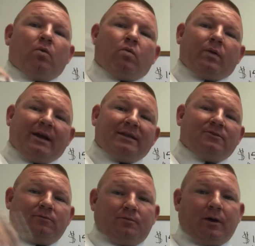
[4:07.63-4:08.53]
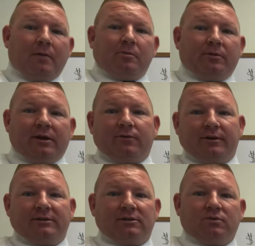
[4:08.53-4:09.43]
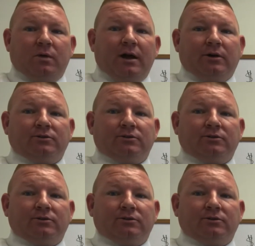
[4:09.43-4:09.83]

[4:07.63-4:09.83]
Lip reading: rents will probably increase as well.